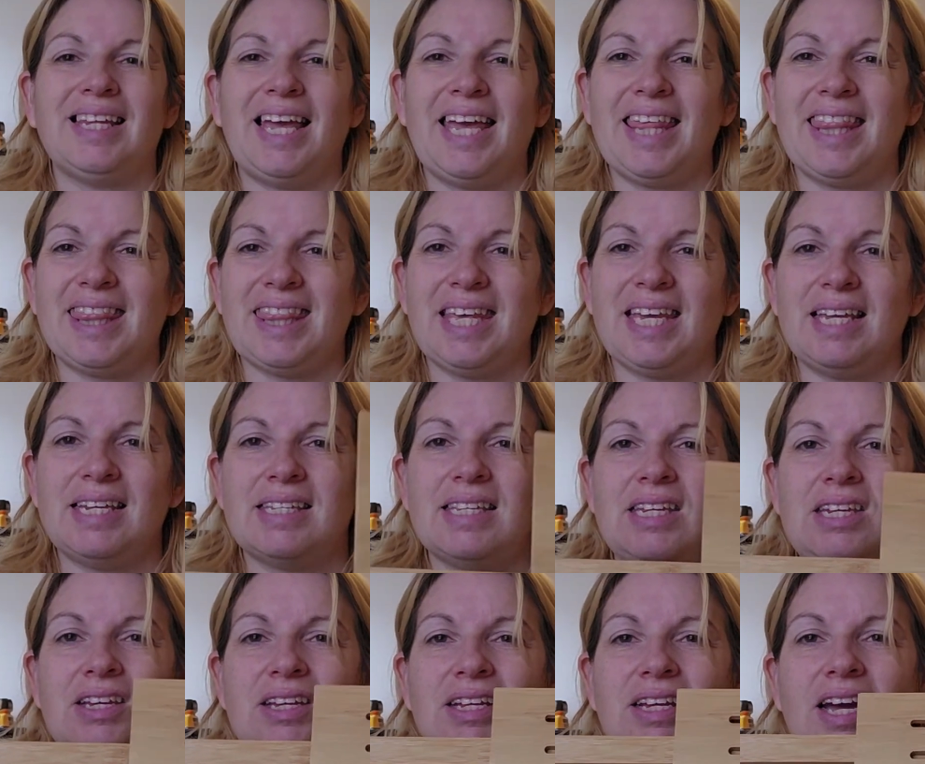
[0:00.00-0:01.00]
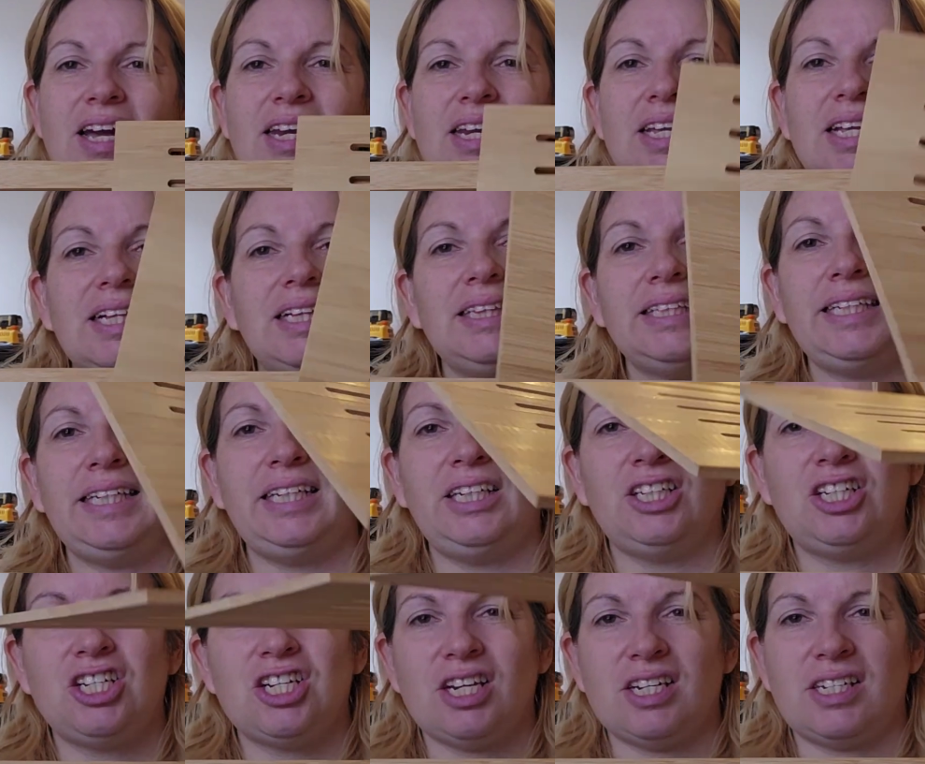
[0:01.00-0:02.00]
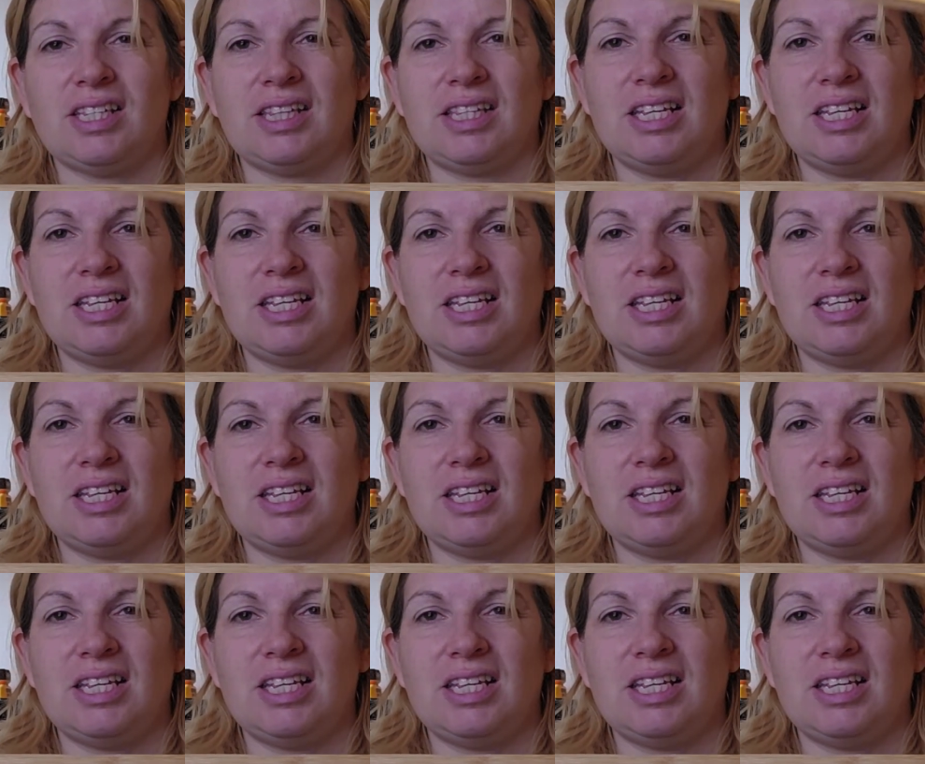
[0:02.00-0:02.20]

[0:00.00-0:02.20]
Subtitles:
light things, then you can kind of clean just